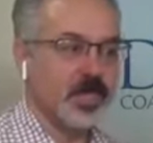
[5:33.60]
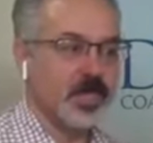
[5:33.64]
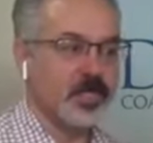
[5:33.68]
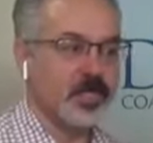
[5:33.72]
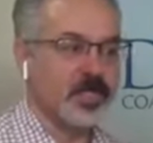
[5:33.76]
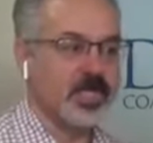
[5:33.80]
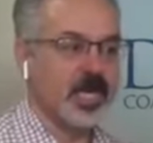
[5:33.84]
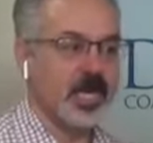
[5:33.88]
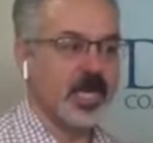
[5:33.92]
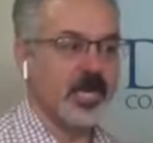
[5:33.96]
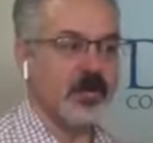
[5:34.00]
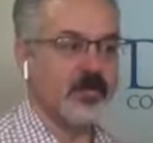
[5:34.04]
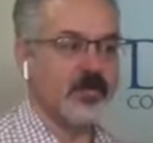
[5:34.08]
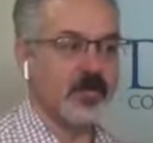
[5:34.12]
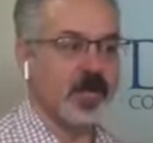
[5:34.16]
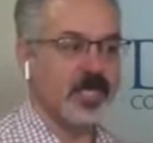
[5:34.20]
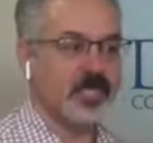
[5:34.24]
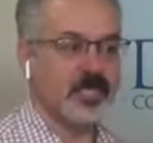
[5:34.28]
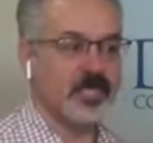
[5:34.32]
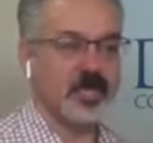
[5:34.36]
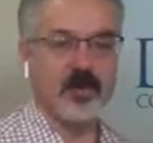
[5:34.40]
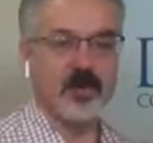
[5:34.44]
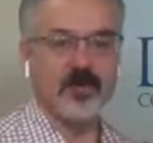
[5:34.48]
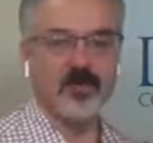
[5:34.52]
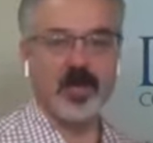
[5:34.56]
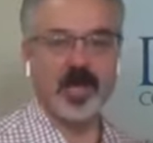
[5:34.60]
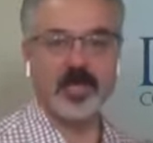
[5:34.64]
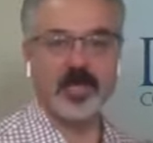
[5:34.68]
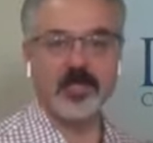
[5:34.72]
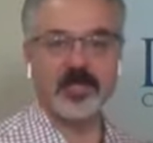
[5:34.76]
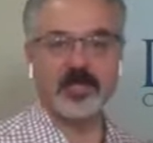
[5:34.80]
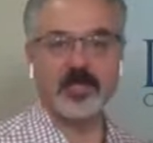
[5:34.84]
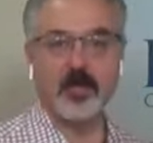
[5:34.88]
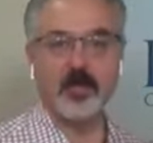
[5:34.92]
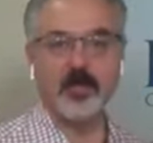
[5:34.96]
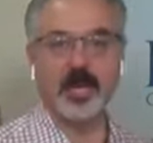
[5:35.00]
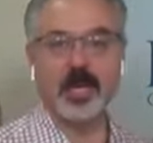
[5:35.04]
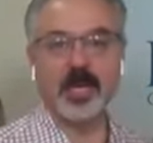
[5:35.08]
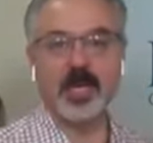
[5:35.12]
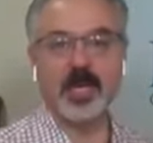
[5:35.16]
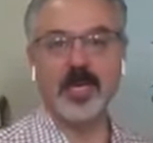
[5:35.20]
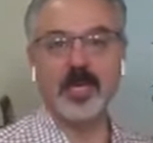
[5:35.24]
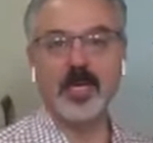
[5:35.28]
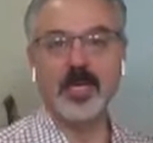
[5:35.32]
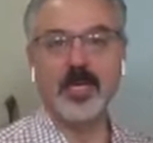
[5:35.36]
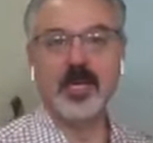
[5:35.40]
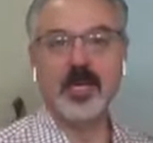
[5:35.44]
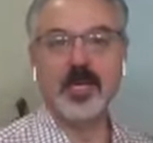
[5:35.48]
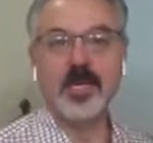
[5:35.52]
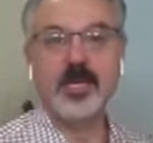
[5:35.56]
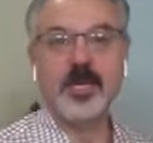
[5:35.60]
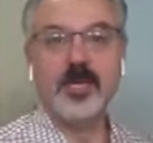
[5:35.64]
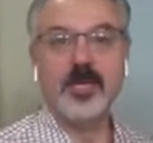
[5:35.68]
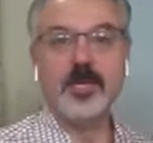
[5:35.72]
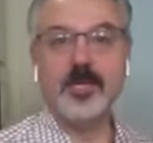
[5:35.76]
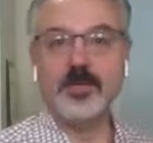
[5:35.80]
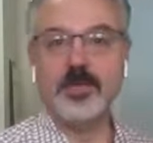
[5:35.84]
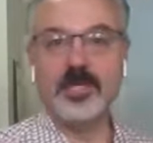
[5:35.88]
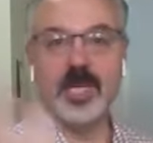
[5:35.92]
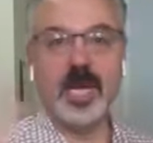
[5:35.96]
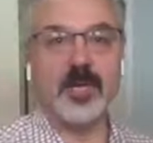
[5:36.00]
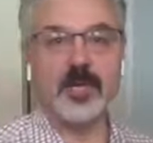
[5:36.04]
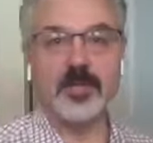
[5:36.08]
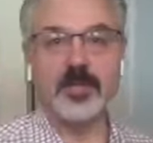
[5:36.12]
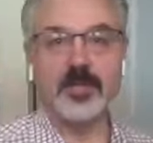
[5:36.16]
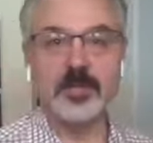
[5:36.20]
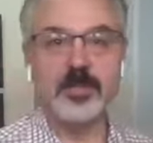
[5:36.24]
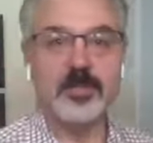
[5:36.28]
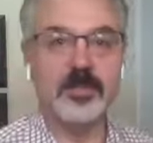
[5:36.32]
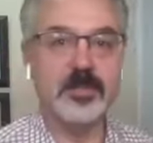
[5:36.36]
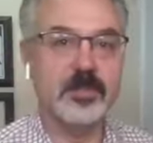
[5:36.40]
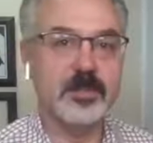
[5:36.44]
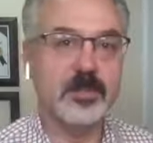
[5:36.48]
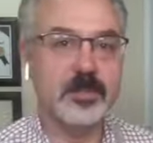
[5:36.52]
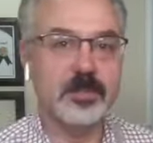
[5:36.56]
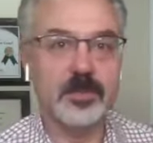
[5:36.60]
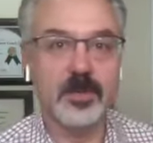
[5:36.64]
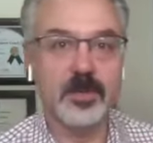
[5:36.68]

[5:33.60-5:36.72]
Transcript: You know, seeing myself as somebody who cycles,